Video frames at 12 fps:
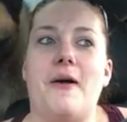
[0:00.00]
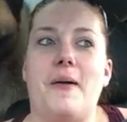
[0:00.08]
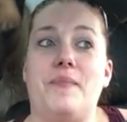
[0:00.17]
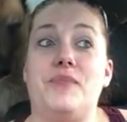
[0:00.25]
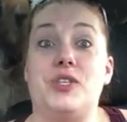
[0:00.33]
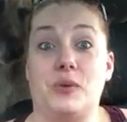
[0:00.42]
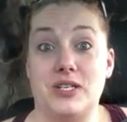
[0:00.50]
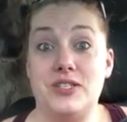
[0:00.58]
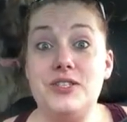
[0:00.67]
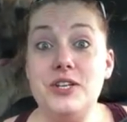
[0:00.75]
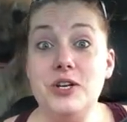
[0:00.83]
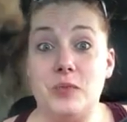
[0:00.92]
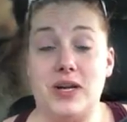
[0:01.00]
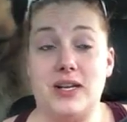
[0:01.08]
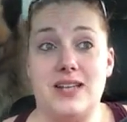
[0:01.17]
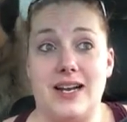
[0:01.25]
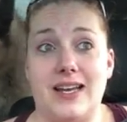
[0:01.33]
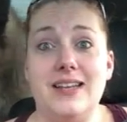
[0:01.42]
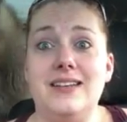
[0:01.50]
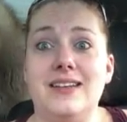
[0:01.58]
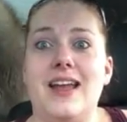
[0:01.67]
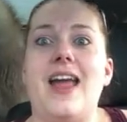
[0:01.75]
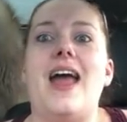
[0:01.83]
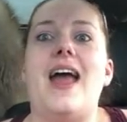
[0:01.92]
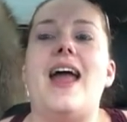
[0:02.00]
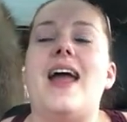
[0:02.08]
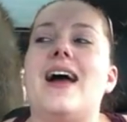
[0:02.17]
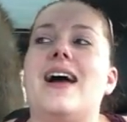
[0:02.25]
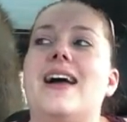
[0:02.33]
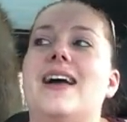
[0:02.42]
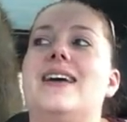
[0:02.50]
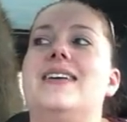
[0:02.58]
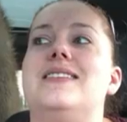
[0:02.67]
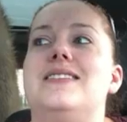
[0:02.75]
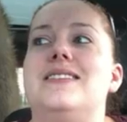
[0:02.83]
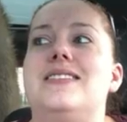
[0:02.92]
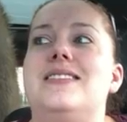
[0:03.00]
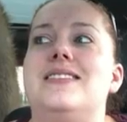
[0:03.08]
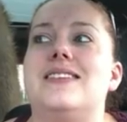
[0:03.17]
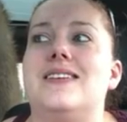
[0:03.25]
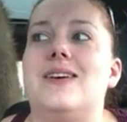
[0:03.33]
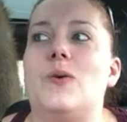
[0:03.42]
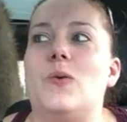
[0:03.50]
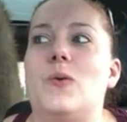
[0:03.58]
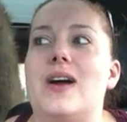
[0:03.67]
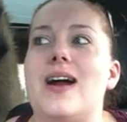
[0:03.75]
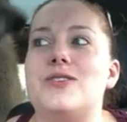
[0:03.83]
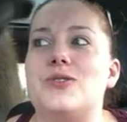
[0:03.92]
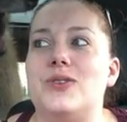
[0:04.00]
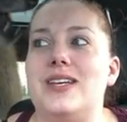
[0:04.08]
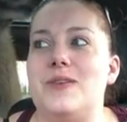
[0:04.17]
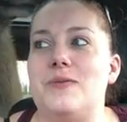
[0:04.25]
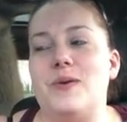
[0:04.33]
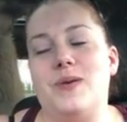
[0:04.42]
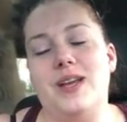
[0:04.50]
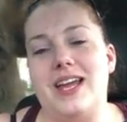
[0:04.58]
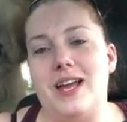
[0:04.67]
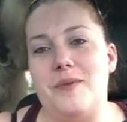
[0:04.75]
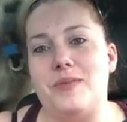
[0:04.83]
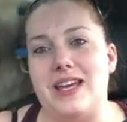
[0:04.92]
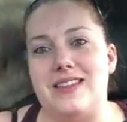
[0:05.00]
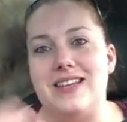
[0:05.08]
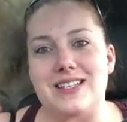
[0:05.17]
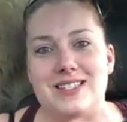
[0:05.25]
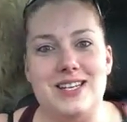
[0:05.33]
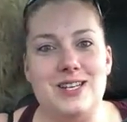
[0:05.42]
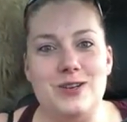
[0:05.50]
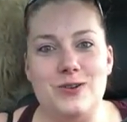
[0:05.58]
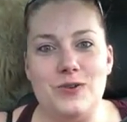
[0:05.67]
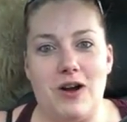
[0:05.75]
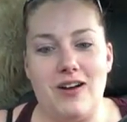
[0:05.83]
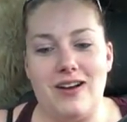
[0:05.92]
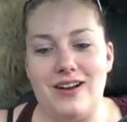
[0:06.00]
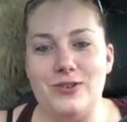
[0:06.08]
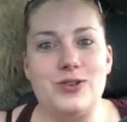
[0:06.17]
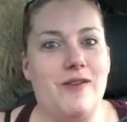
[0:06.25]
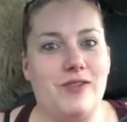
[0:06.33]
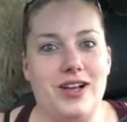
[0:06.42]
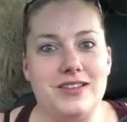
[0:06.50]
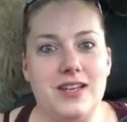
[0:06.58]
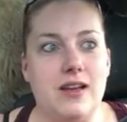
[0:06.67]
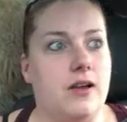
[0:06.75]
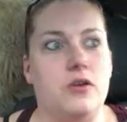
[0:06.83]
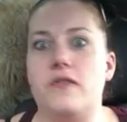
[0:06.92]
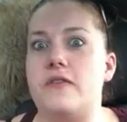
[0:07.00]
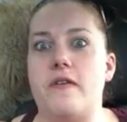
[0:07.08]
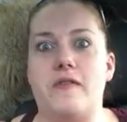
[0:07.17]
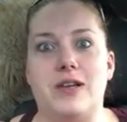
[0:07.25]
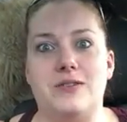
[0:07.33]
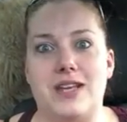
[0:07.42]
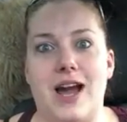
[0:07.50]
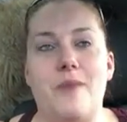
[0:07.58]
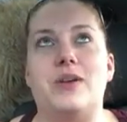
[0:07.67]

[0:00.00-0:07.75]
so we're super excited. And we were looking up like things to do on Travelocity. I don't know if you've ever used the app, but it's